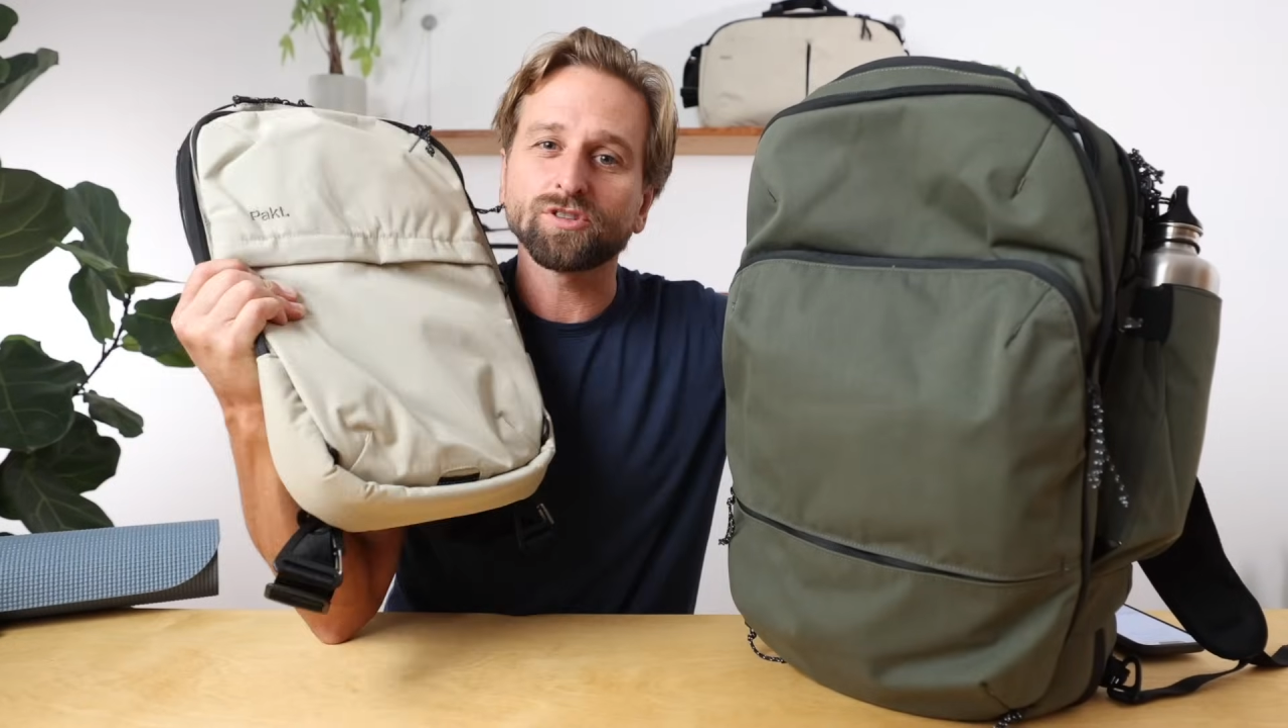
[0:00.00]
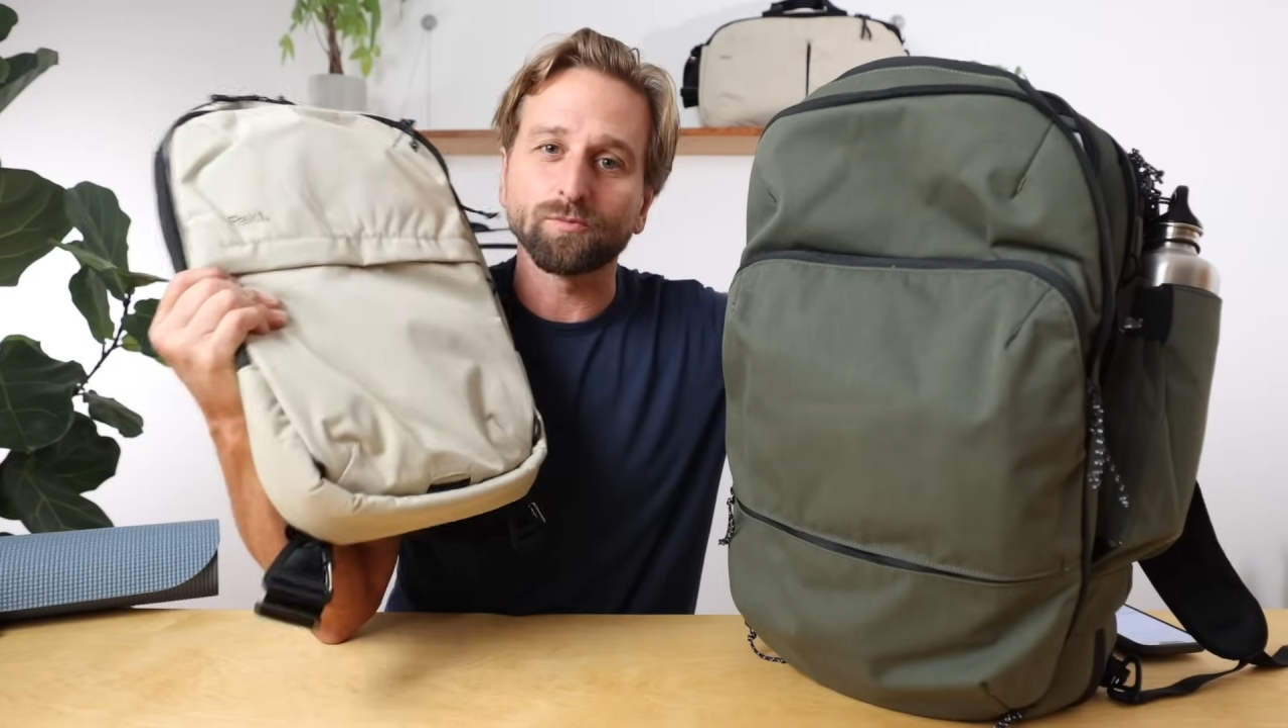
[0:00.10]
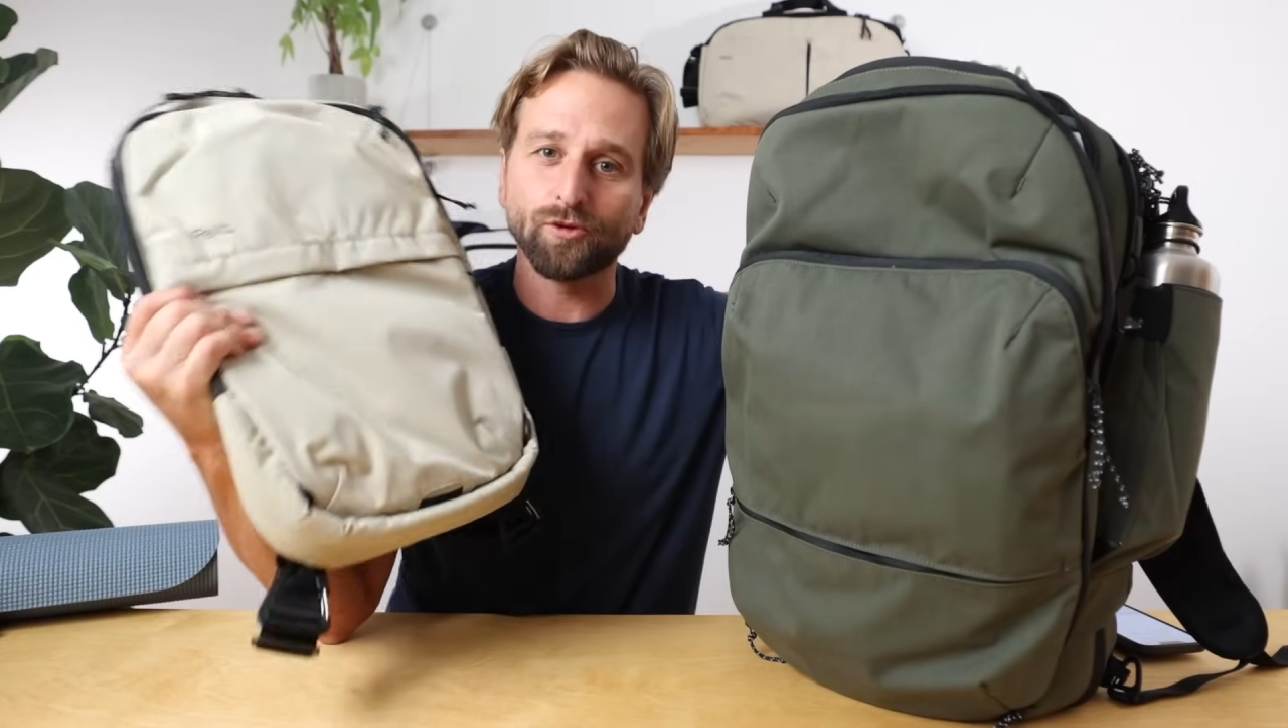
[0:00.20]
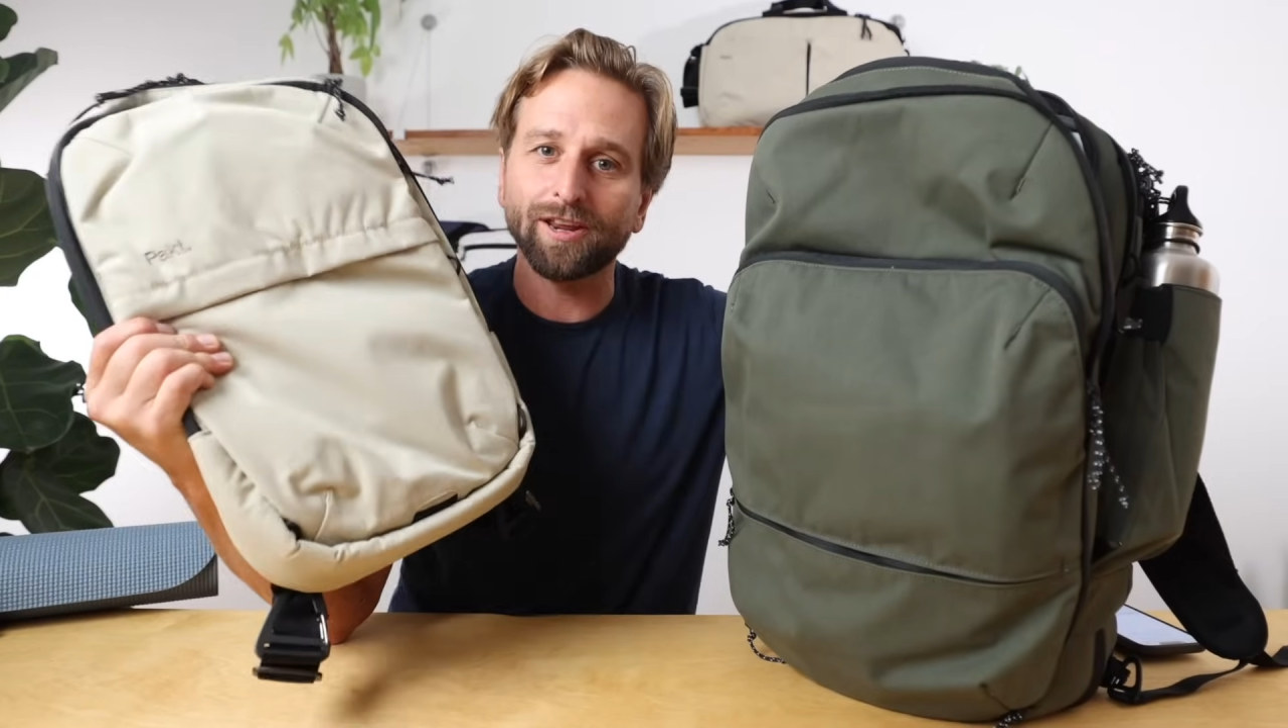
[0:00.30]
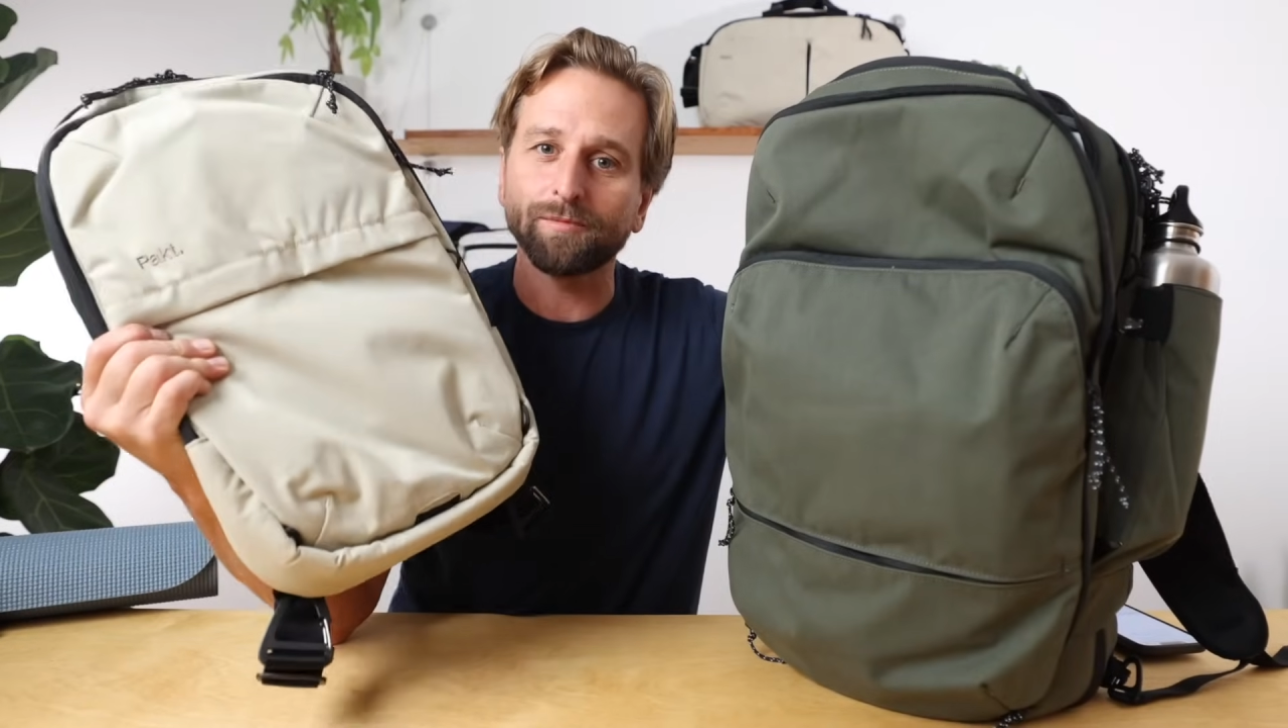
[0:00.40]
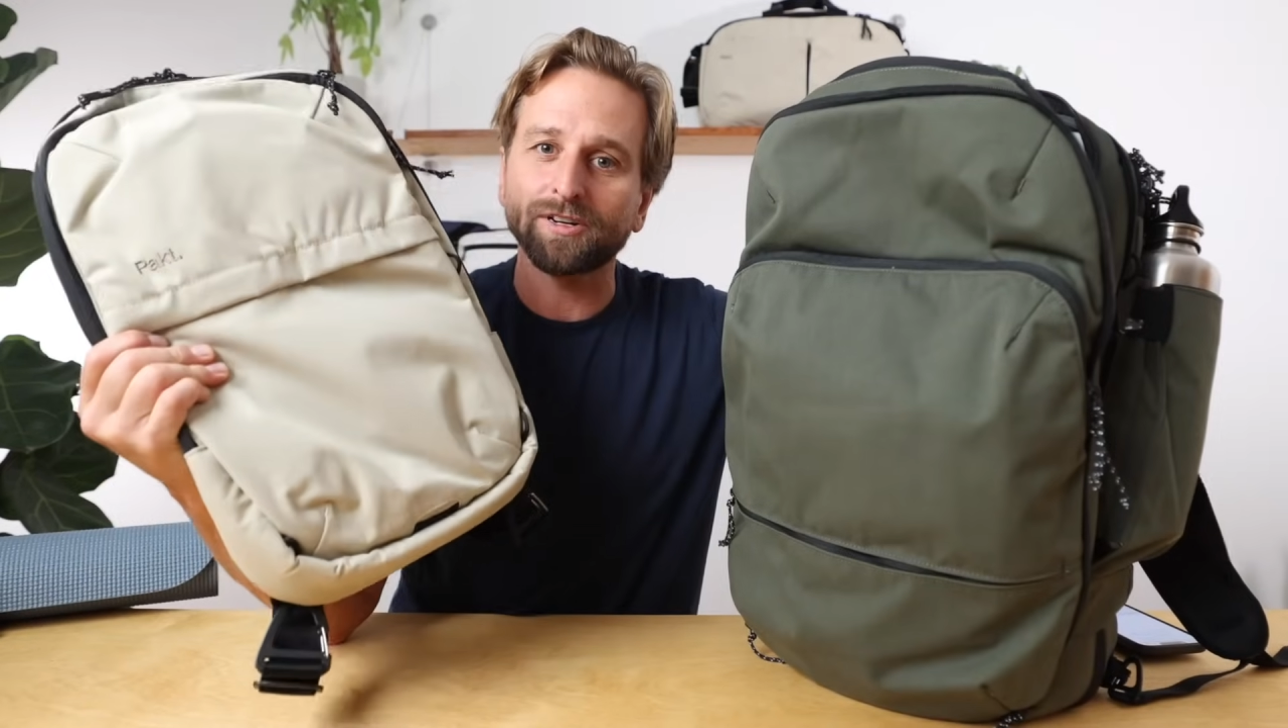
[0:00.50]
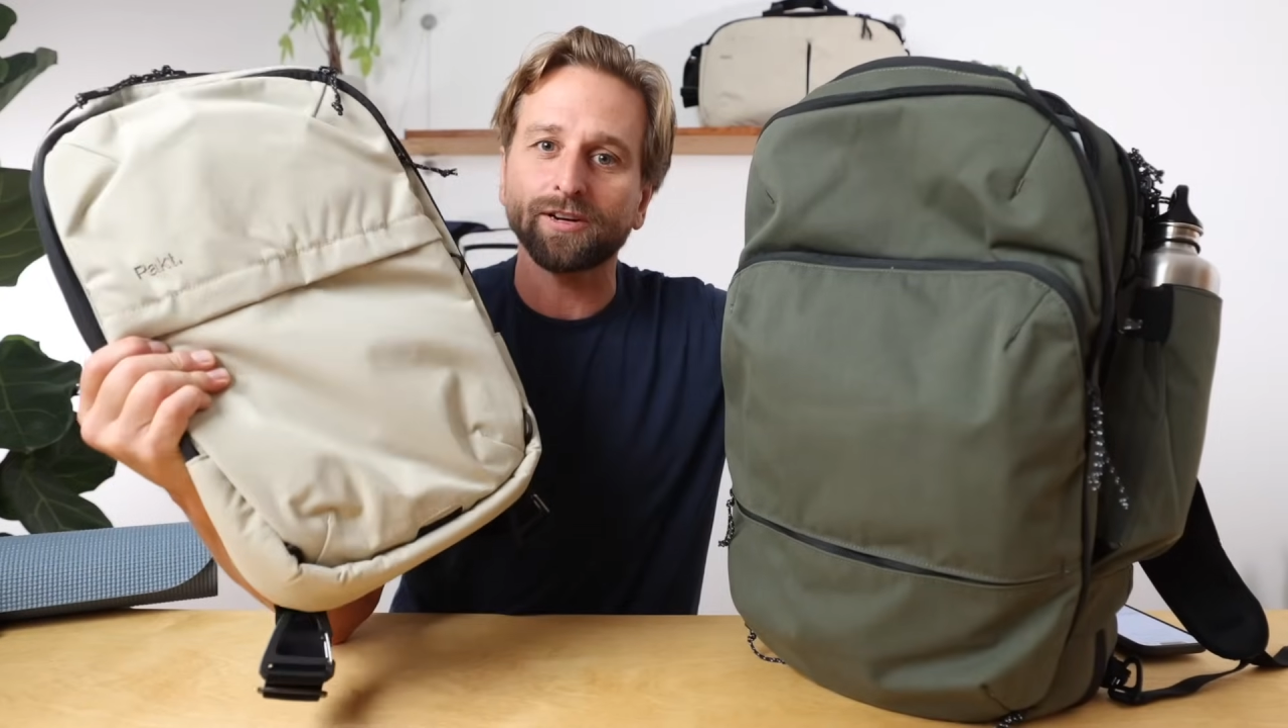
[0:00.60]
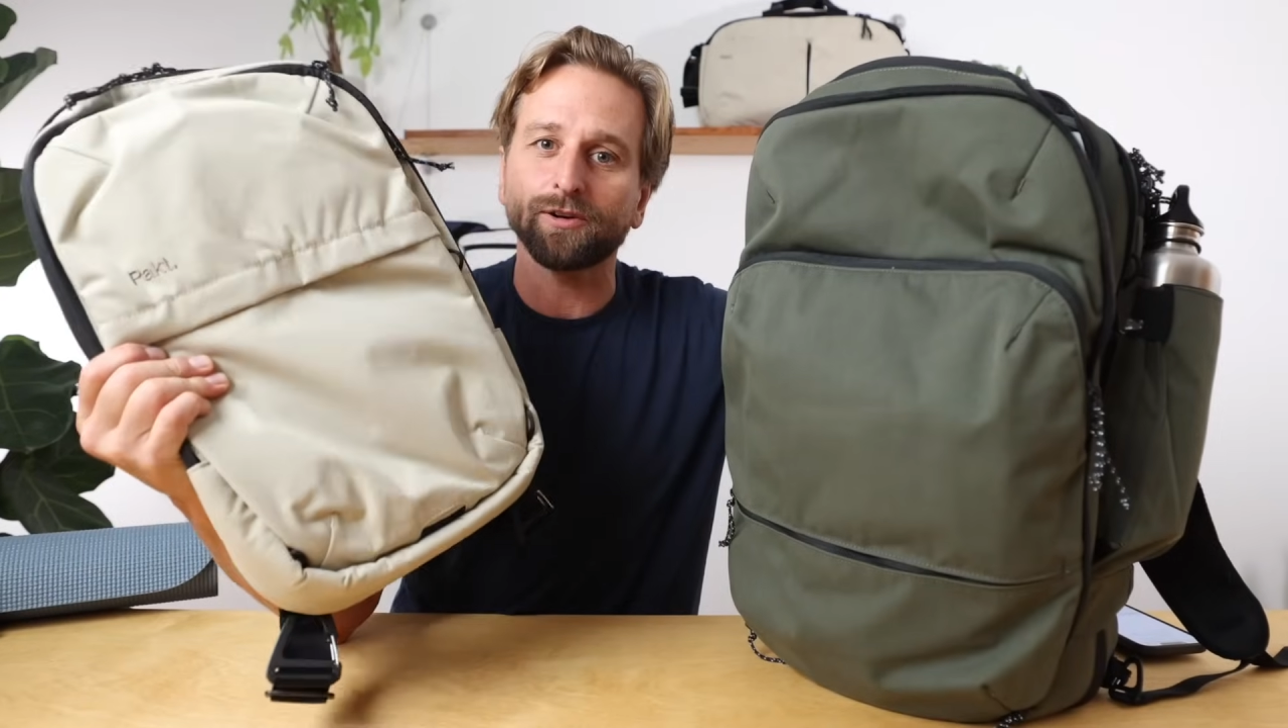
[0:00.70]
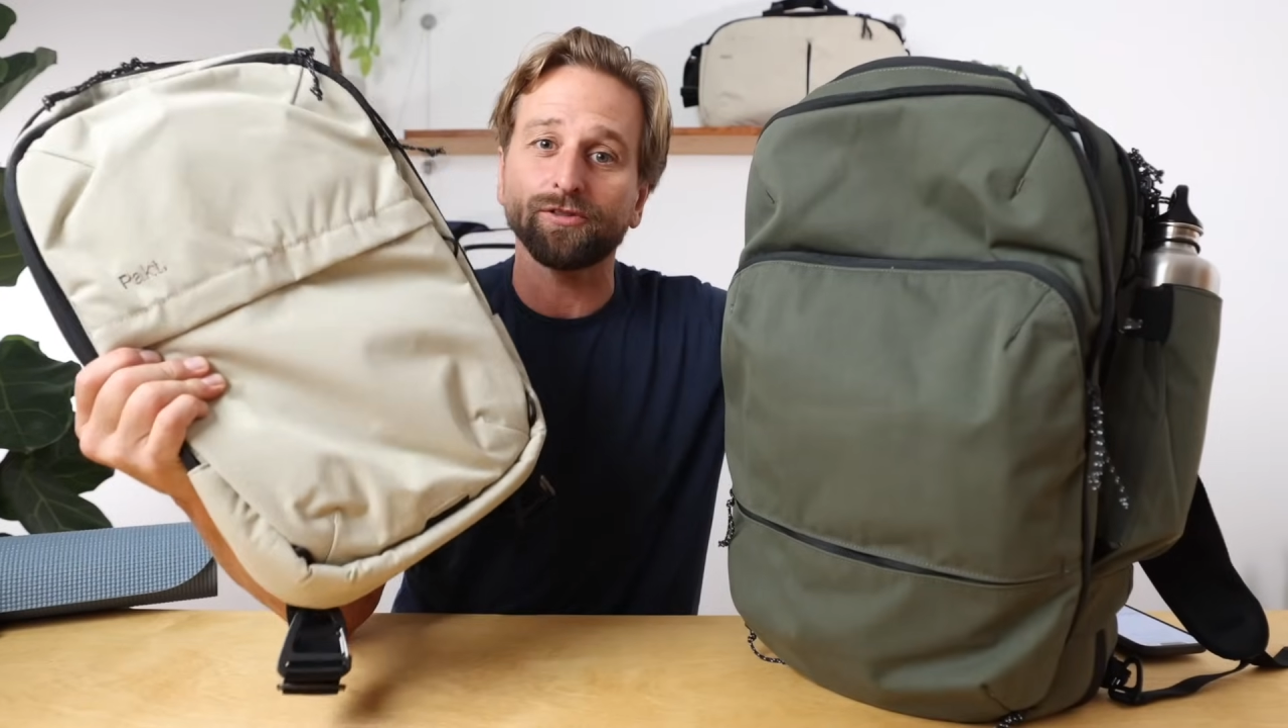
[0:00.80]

some reading material,